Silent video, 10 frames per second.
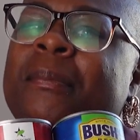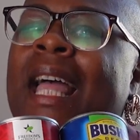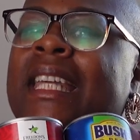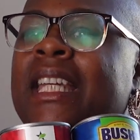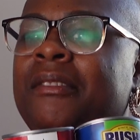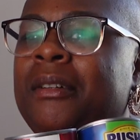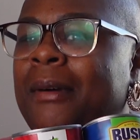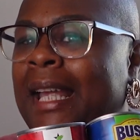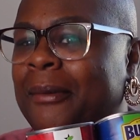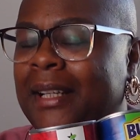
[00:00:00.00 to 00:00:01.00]
might give
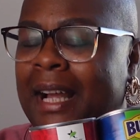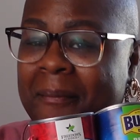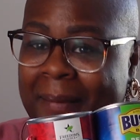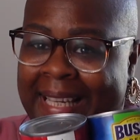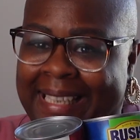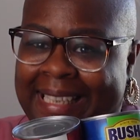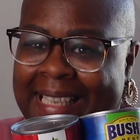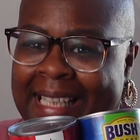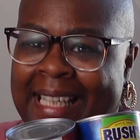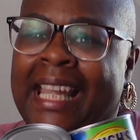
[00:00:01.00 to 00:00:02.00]
away what I'm
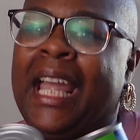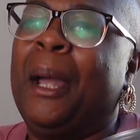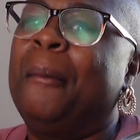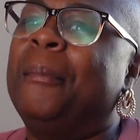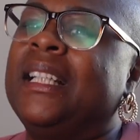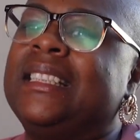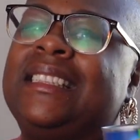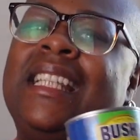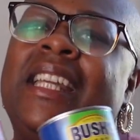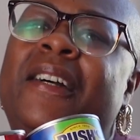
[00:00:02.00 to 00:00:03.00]
making, but
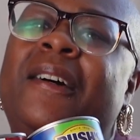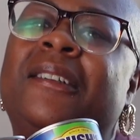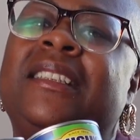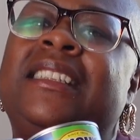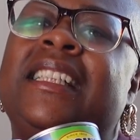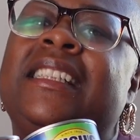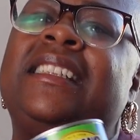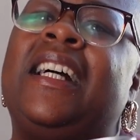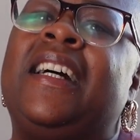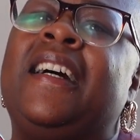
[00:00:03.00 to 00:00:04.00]
still, just
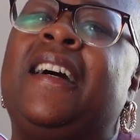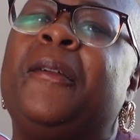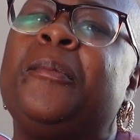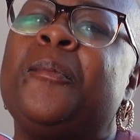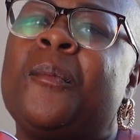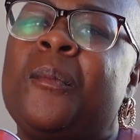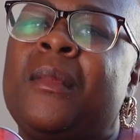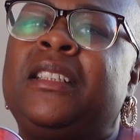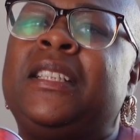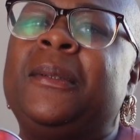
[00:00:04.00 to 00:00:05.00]

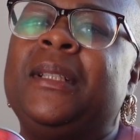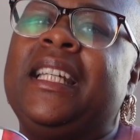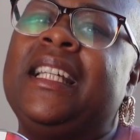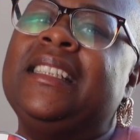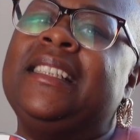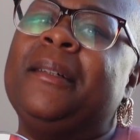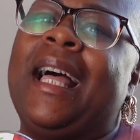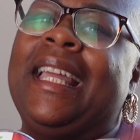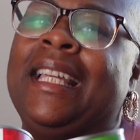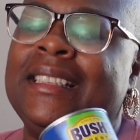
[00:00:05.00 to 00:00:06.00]
tune in to
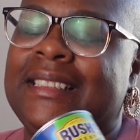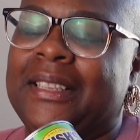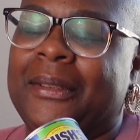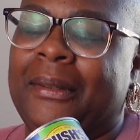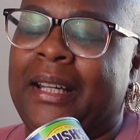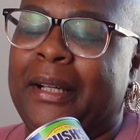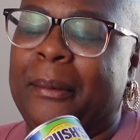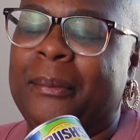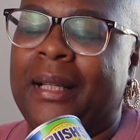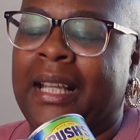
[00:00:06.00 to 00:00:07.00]
my
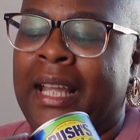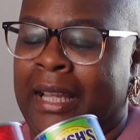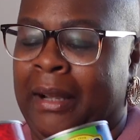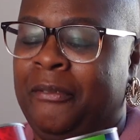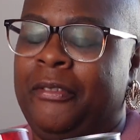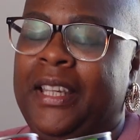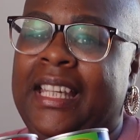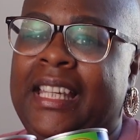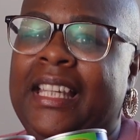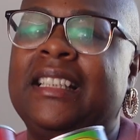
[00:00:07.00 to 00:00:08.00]
Instagram
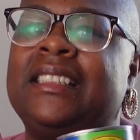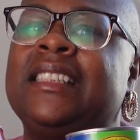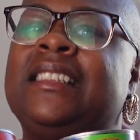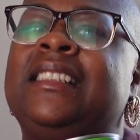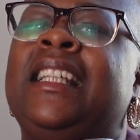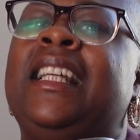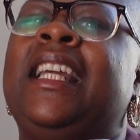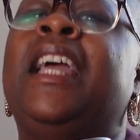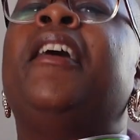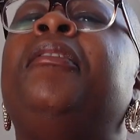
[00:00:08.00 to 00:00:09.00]
feed to
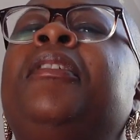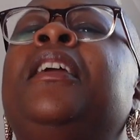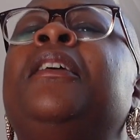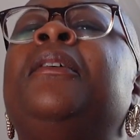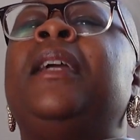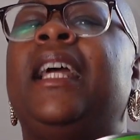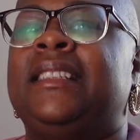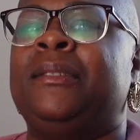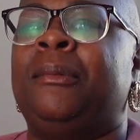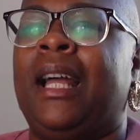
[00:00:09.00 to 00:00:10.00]
see if you
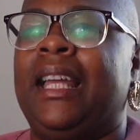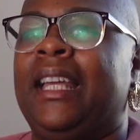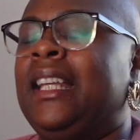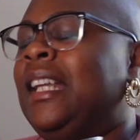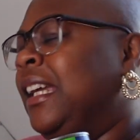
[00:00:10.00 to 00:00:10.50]
guess right